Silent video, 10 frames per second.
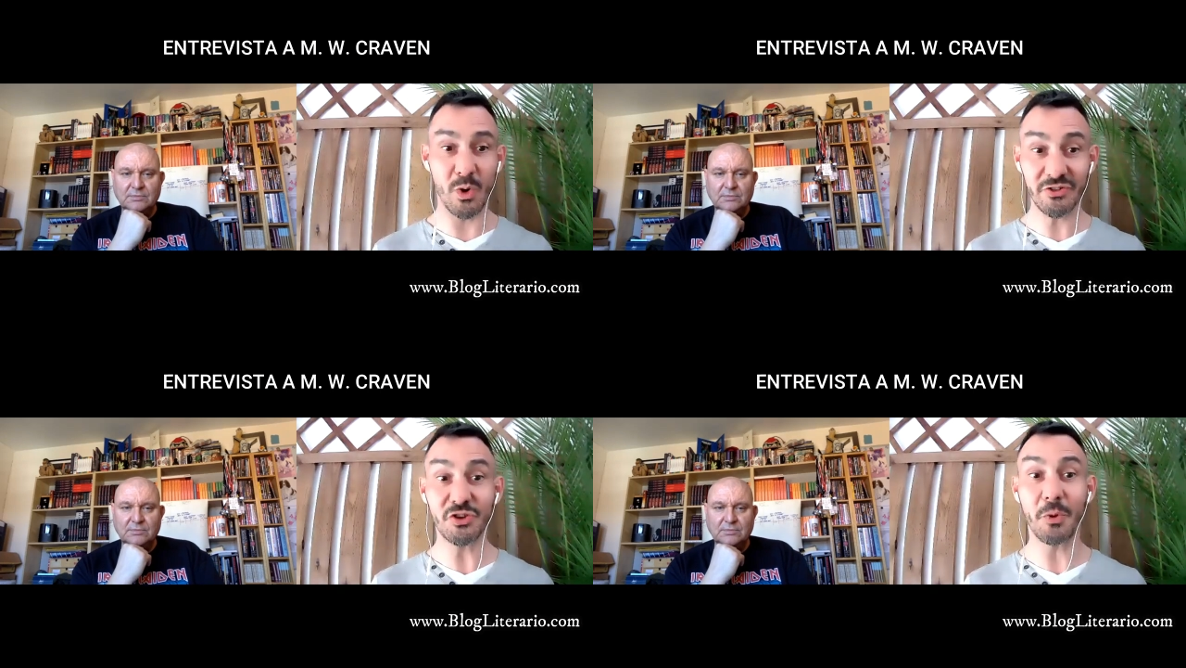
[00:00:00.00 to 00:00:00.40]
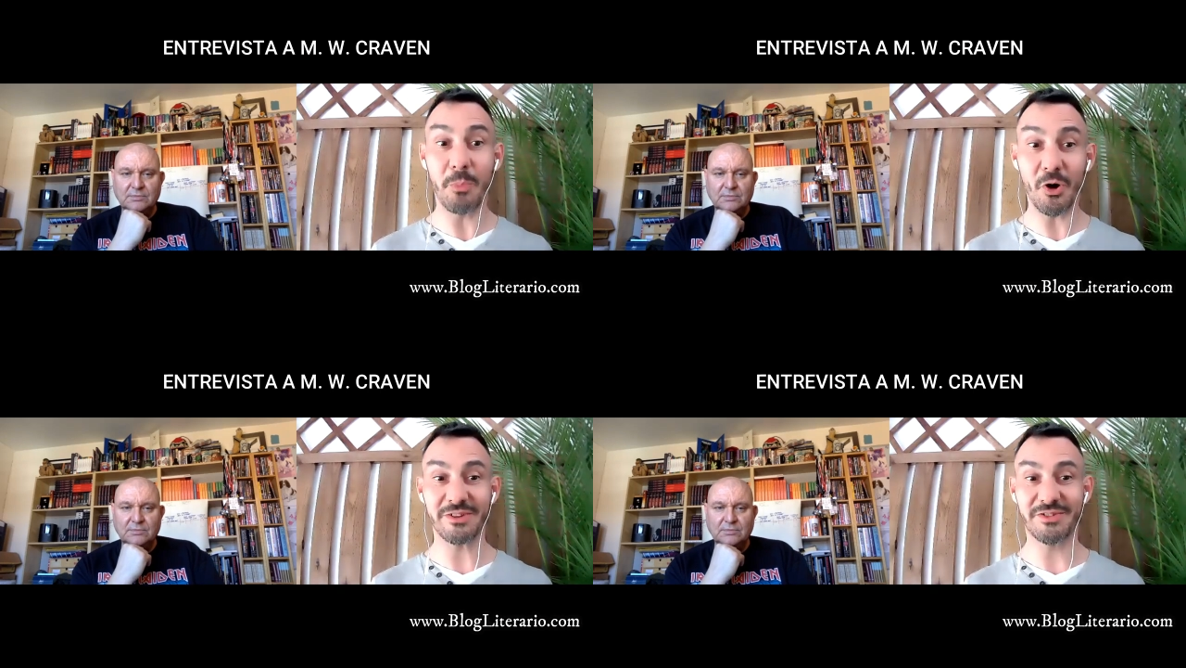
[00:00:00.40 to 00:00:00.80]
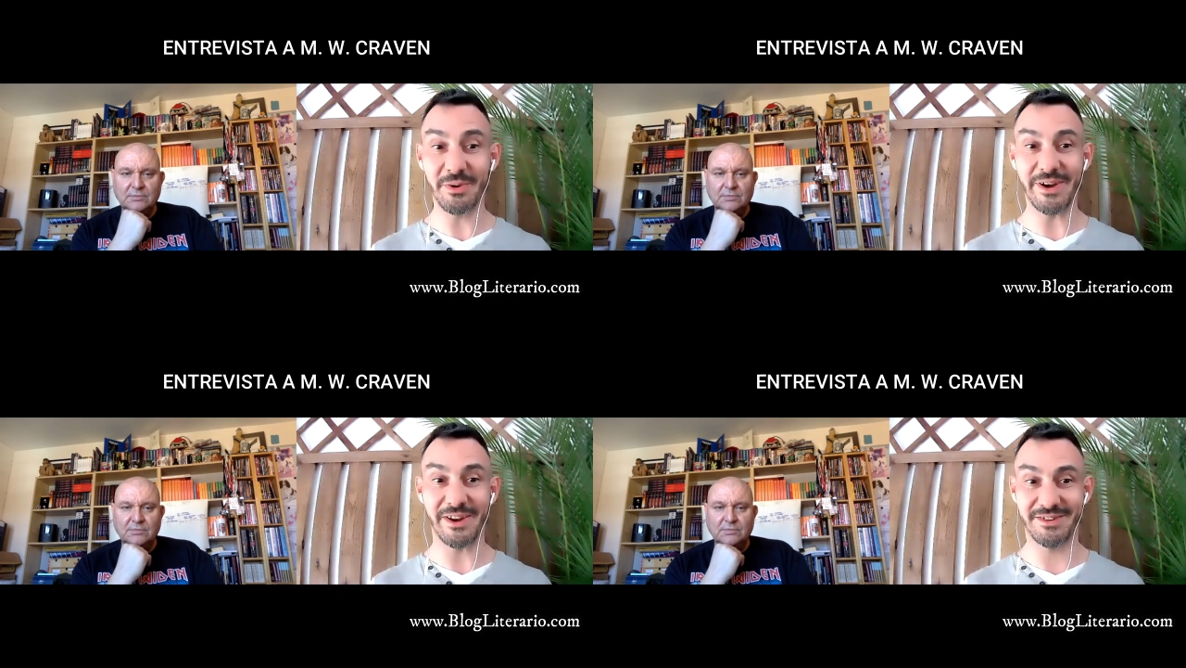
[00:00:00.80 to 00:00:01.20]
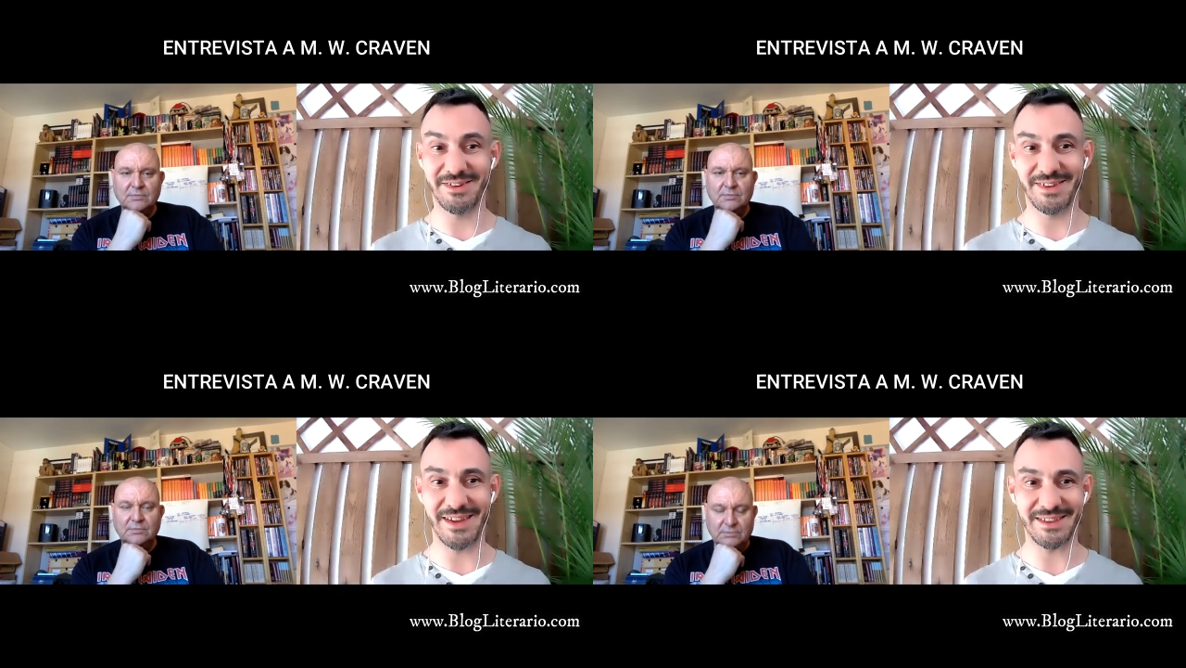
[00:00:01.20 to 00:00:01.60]
Speaker 1: Washington Poet
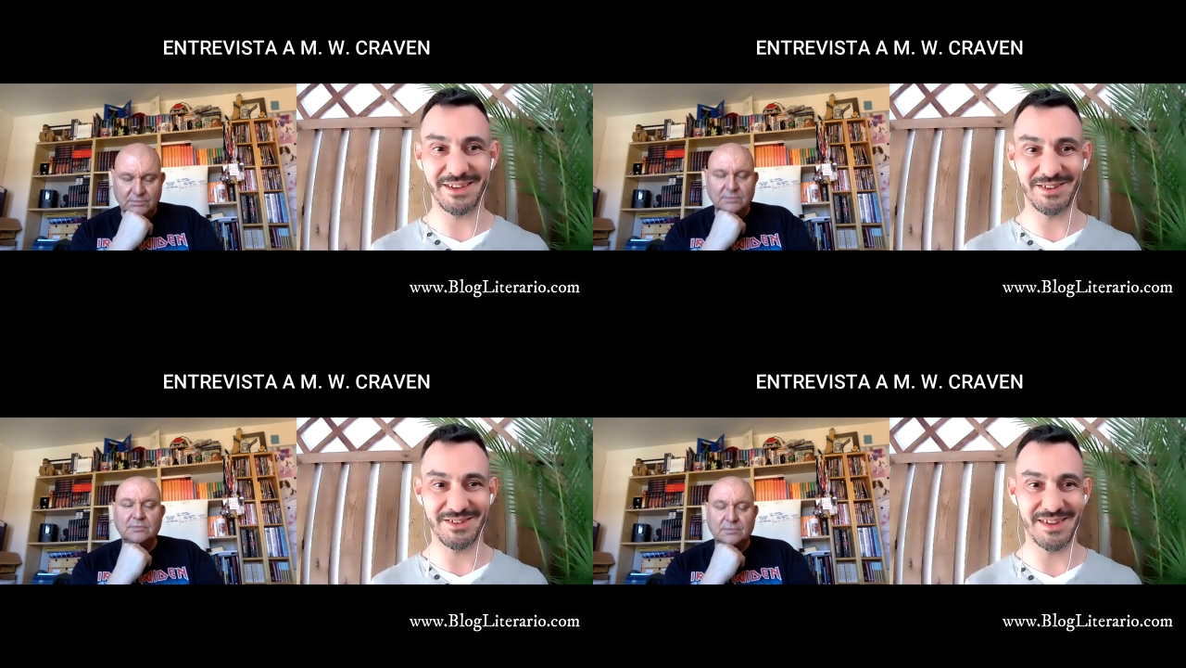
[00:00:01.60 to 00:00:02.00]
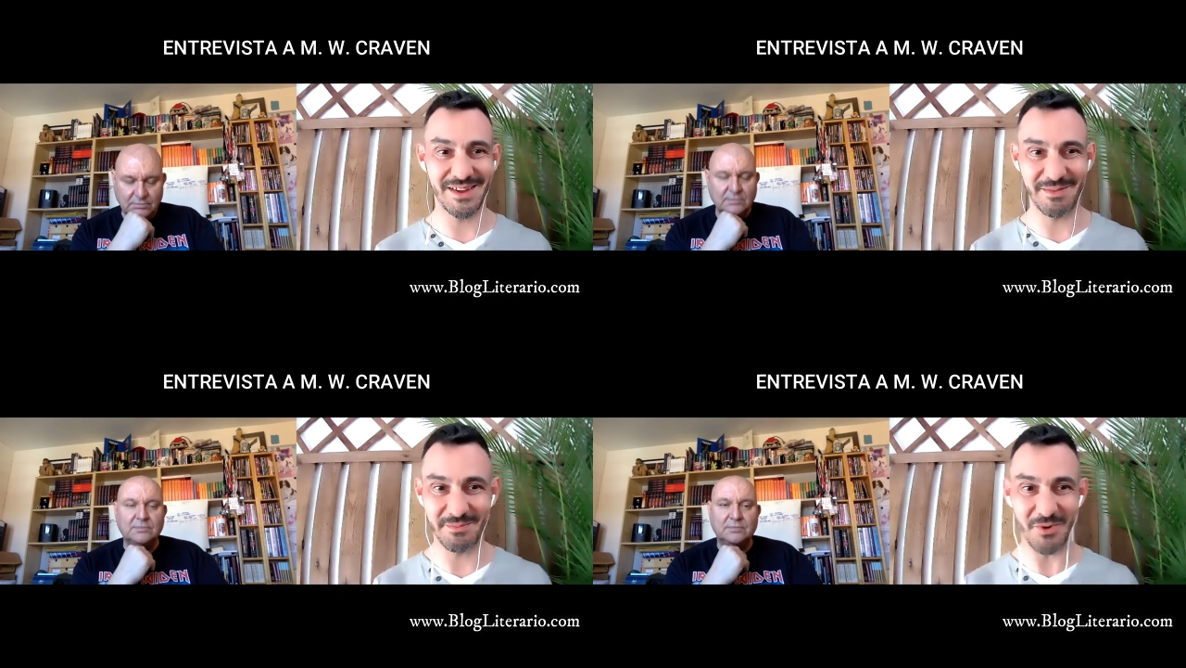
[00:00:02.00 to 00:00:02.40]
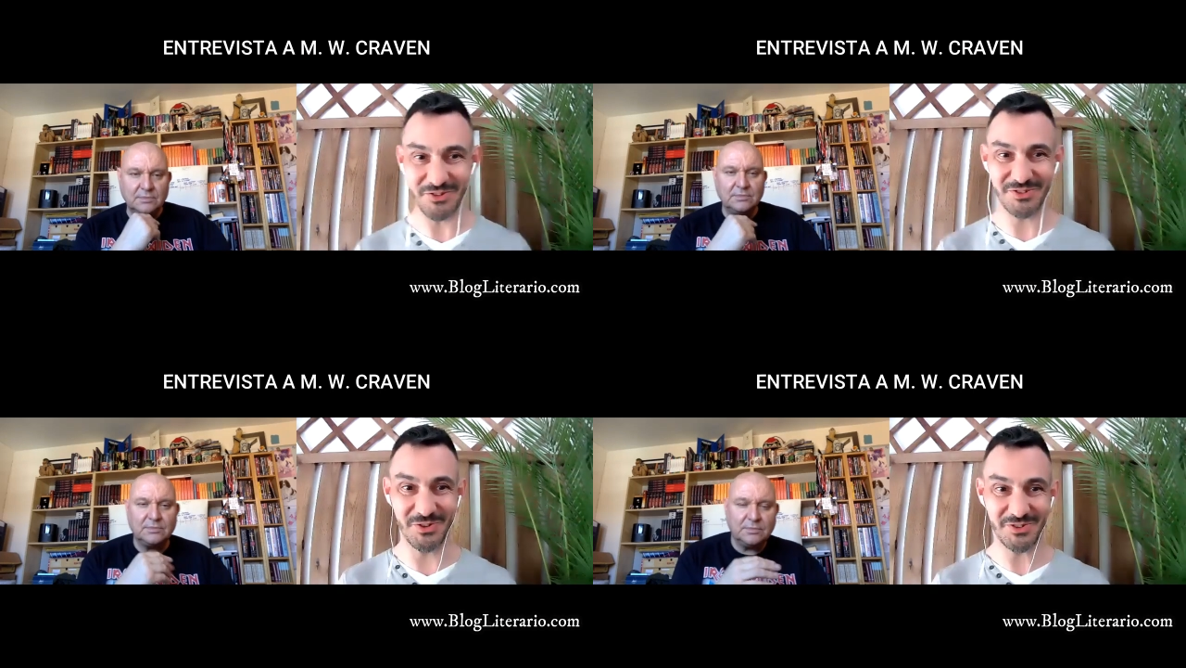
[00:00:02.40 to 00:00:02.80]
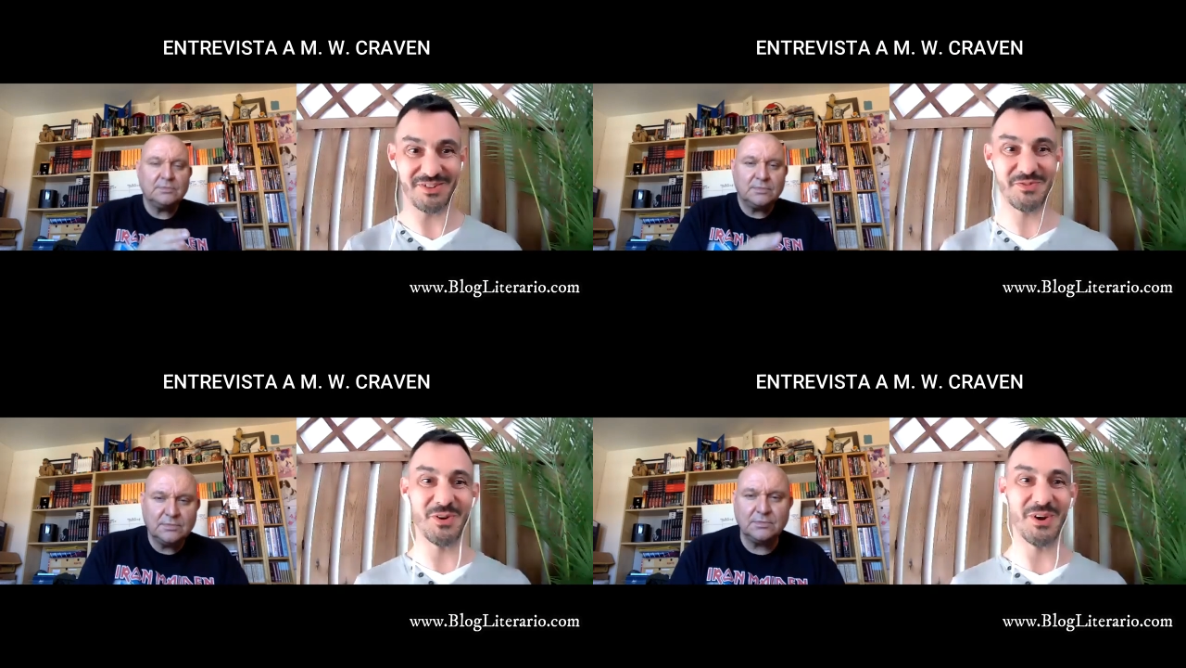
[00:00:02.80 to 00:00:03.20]
series that is the most
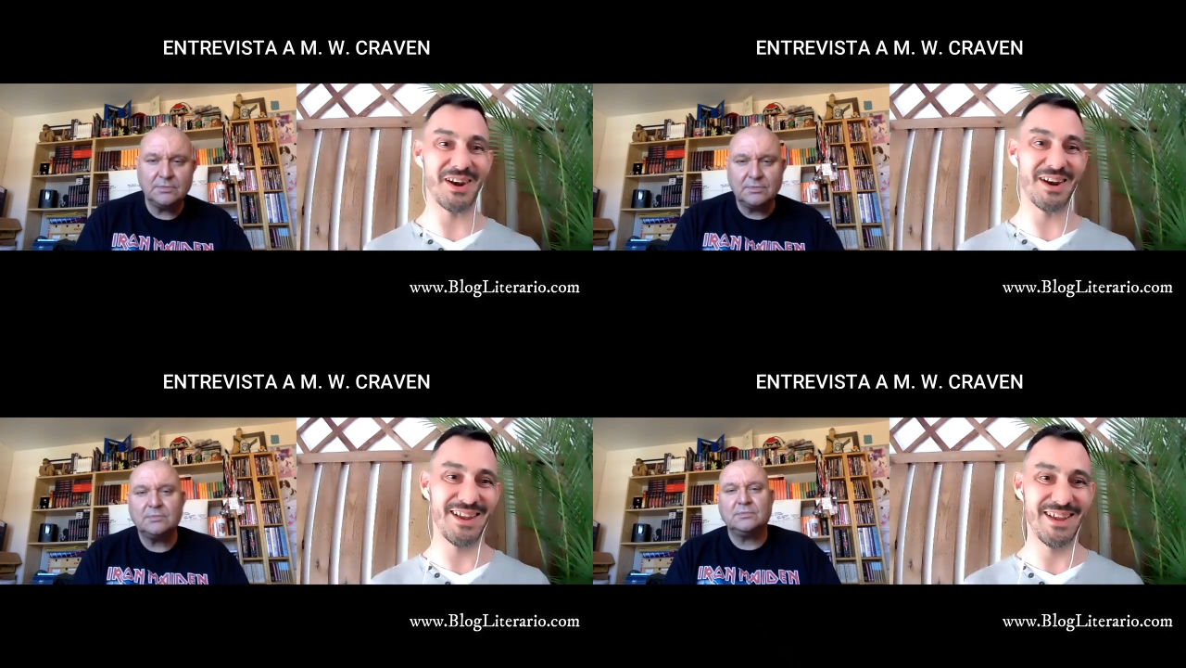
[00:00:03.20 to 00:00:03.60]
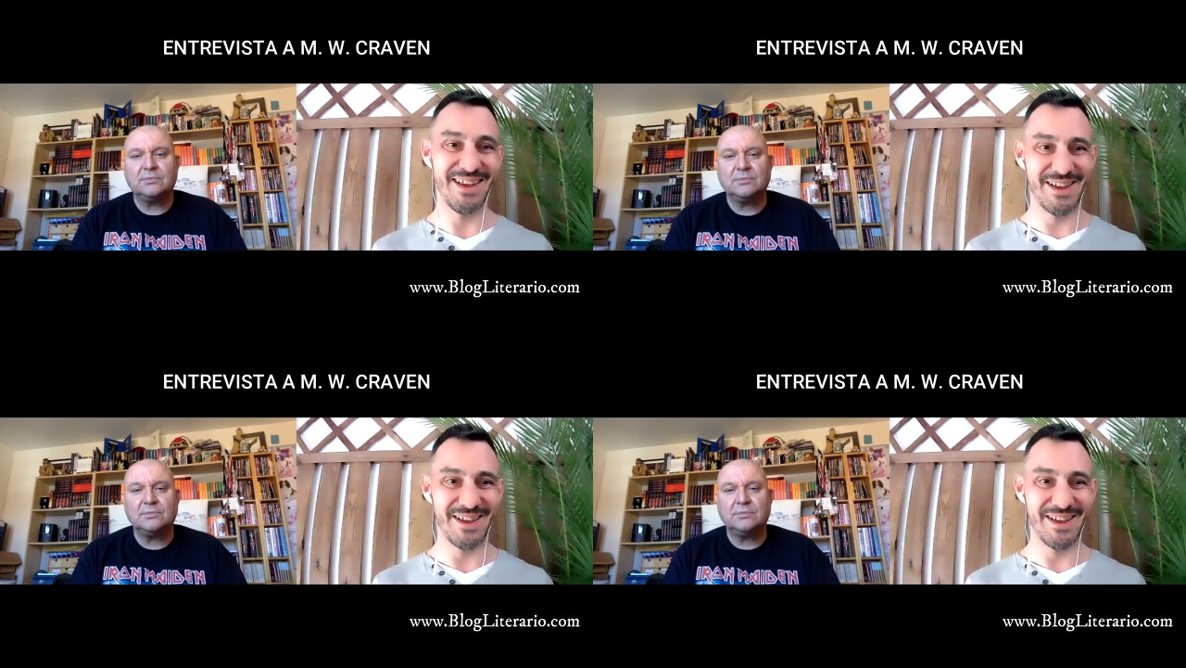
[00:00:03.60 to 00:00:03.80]
successful